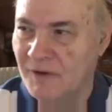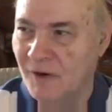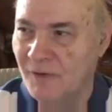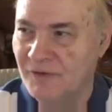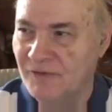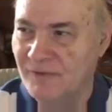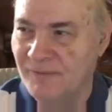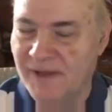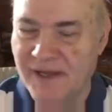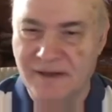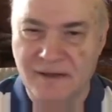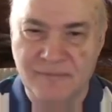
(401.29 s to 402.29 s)
always
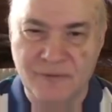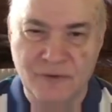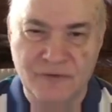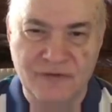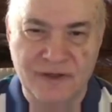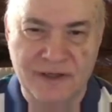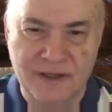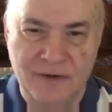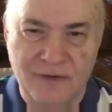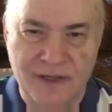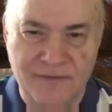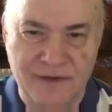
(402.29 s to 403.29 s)
complain on MOOCs that they
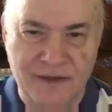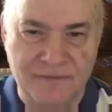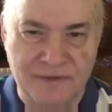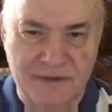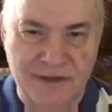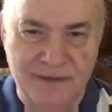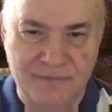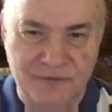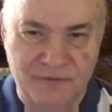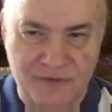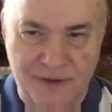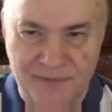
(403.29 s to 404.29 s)
don't have enough attempts or
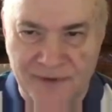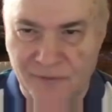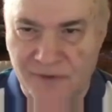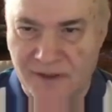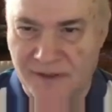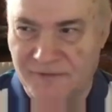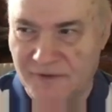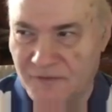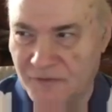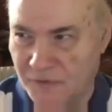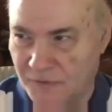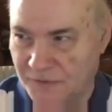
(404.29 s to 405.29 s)
something will love this
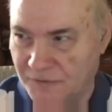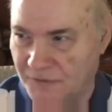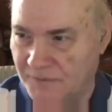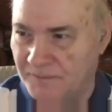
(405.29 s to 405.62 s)
course,